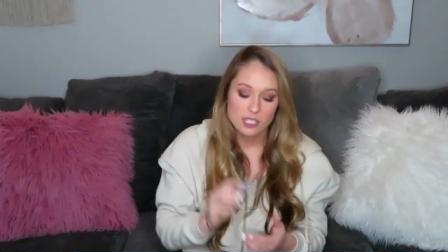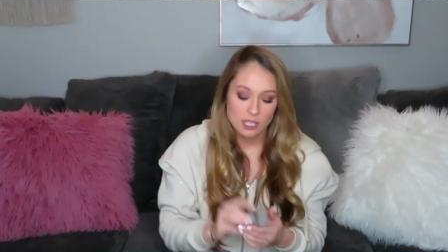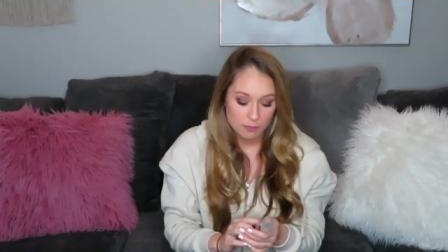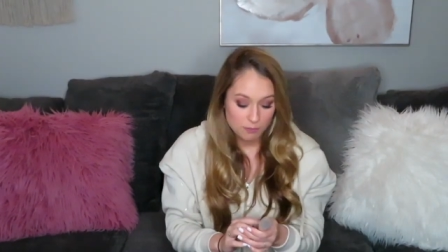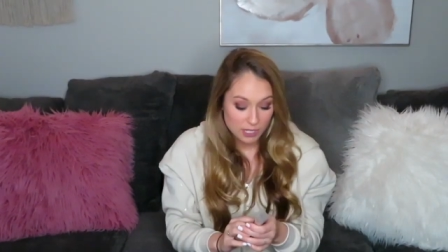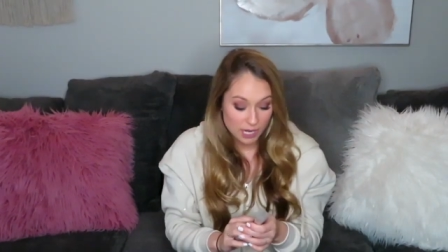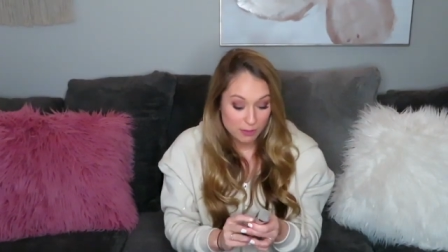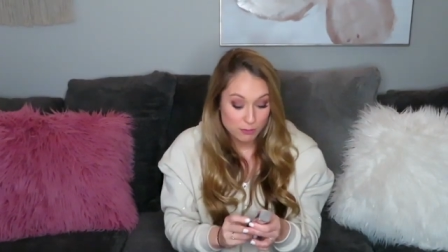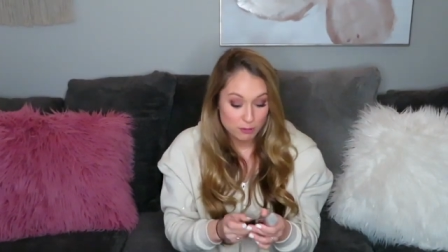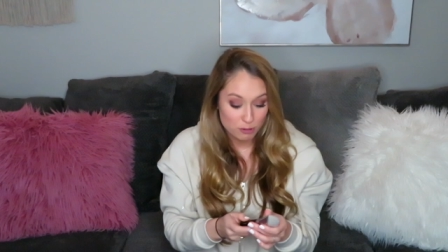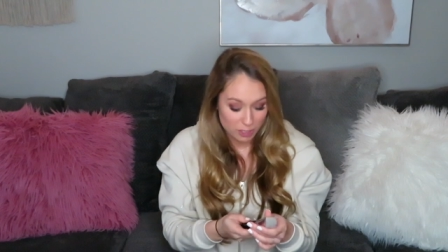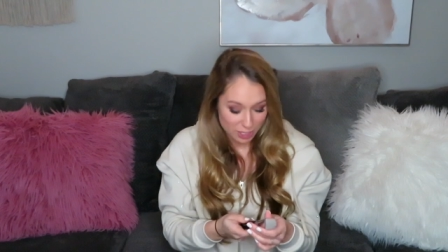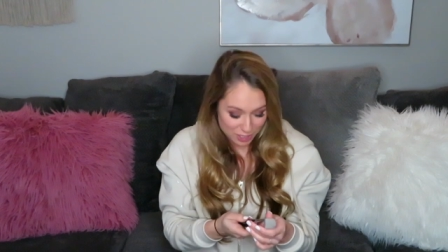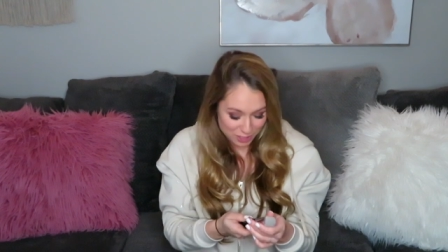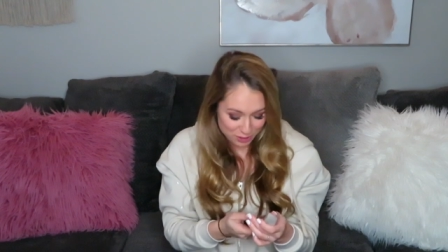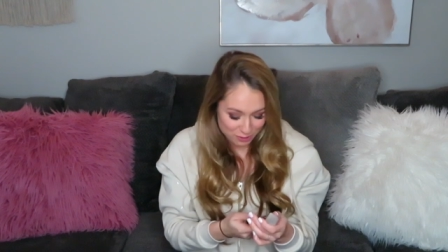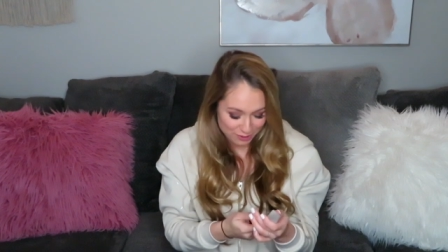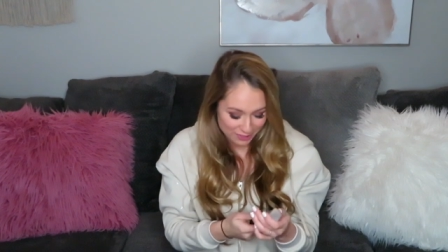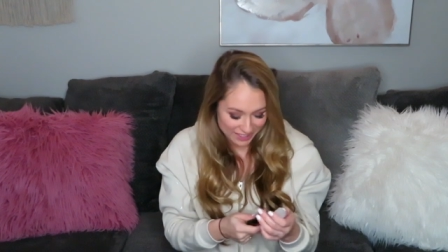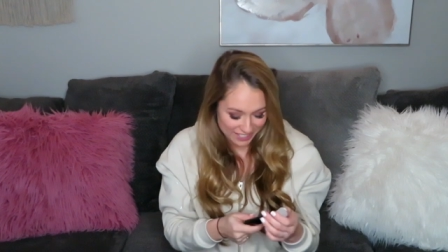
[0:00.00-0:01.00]
Sometimes what I
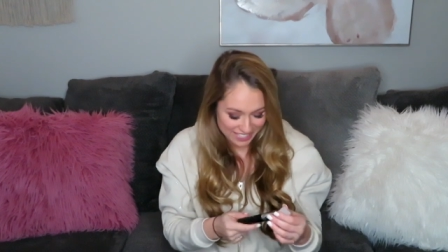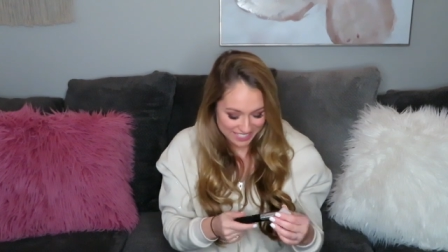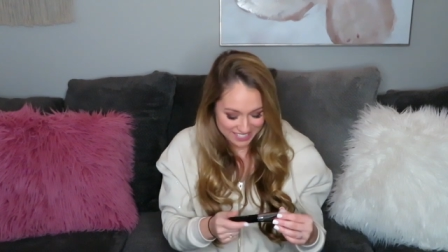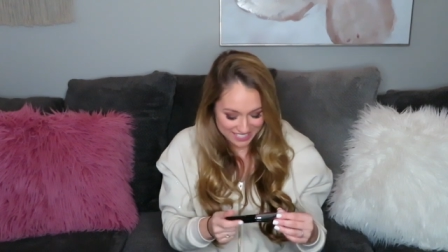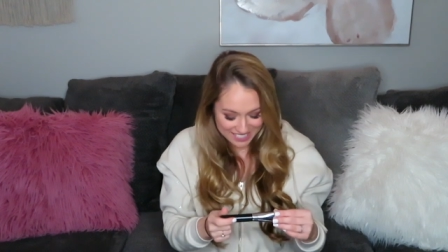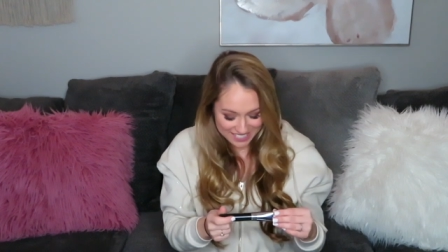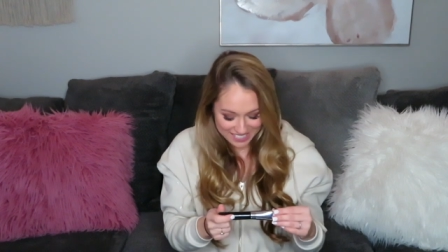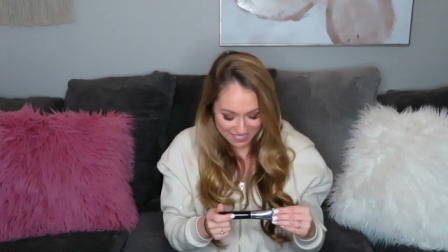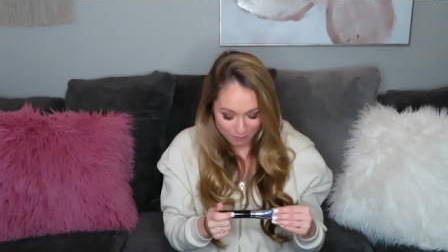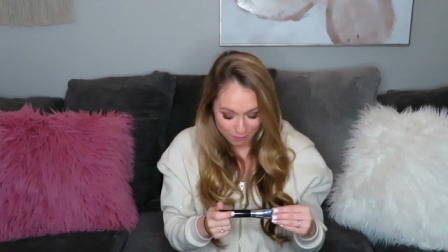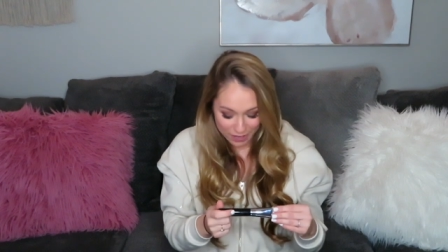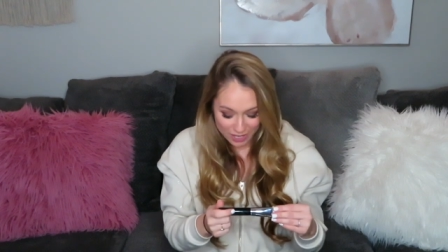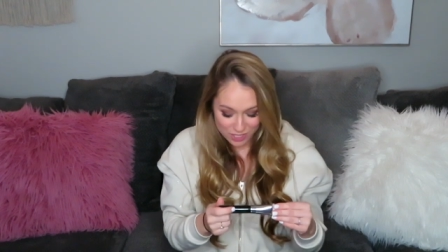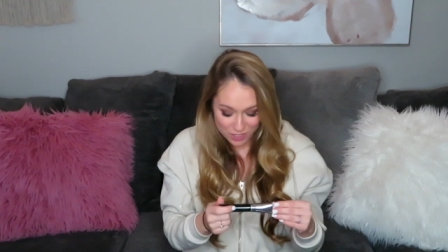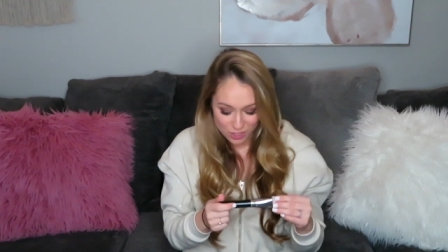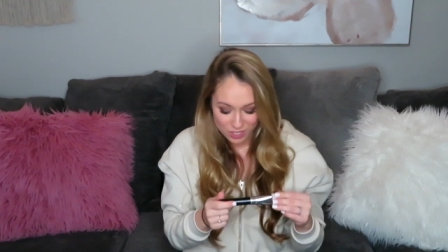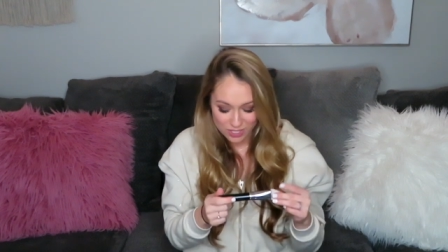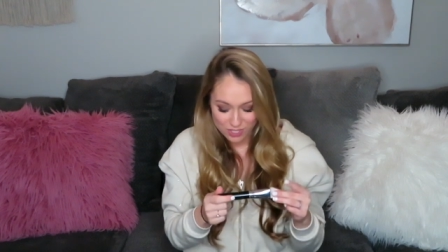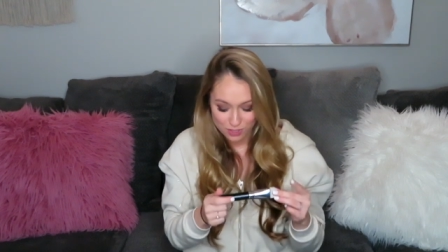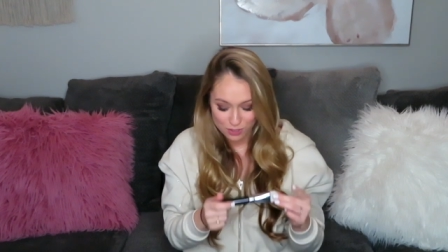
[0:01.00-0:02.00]
do with this is get my
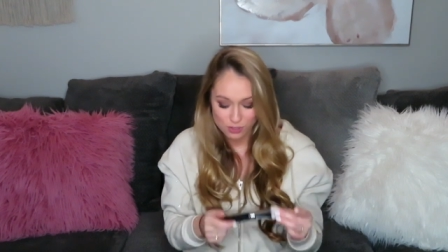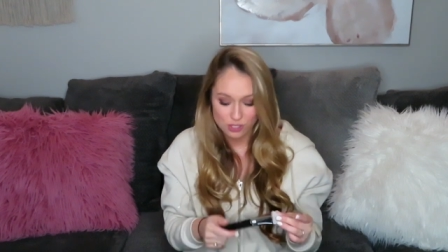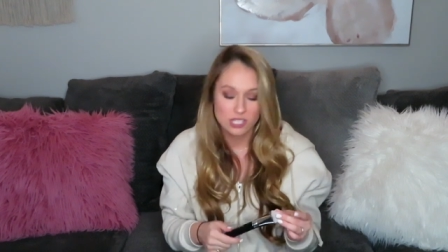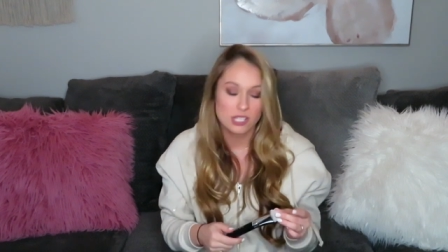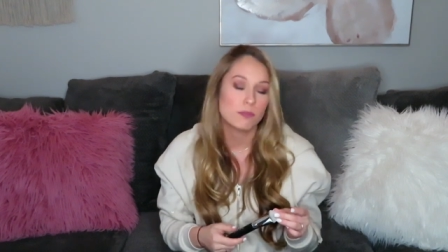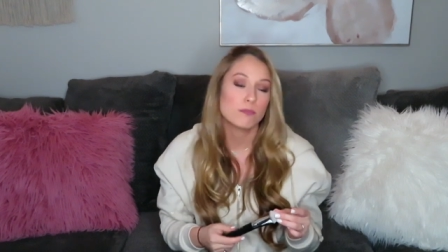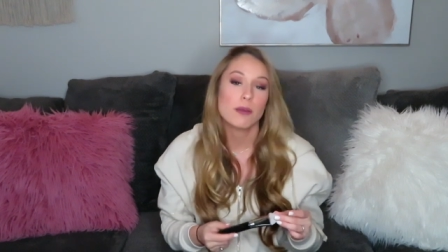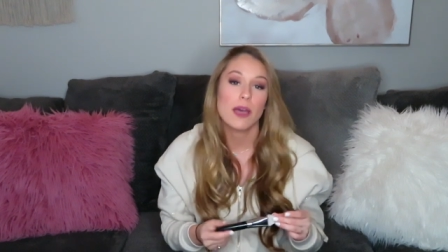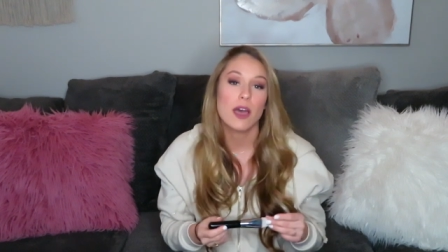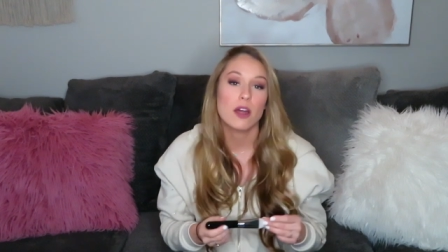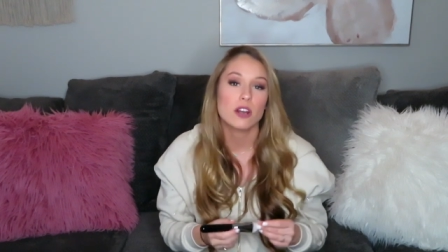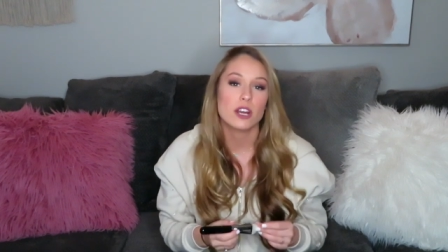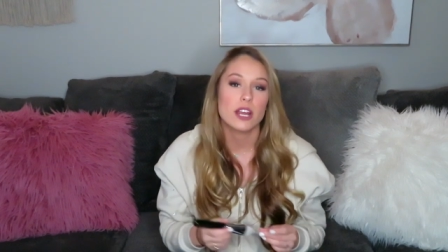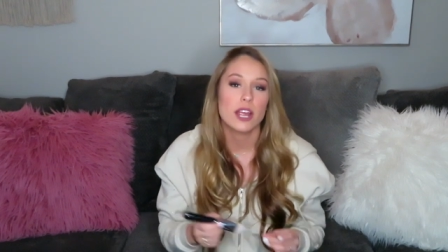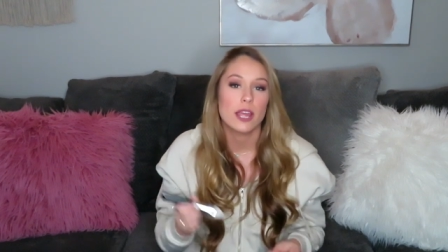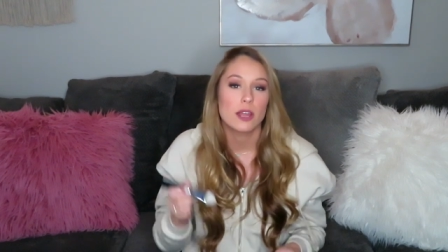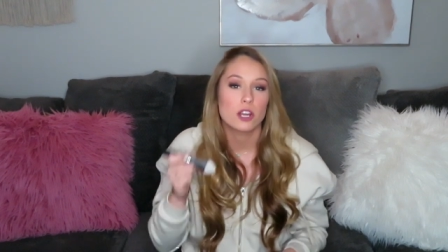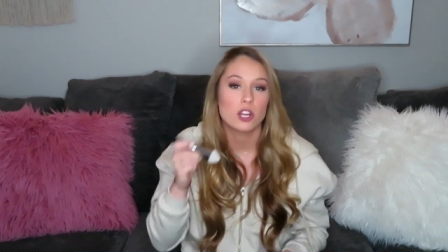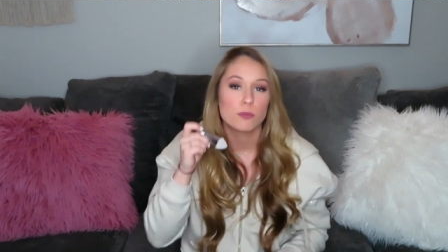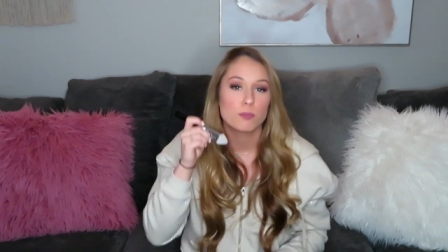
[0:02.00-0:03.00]
translucent powder
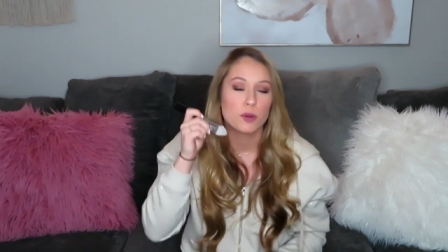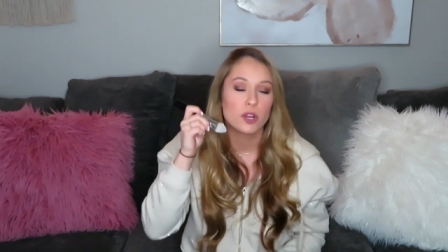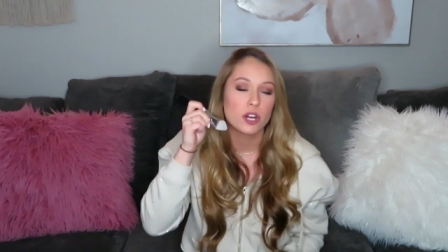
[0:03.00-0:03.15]
and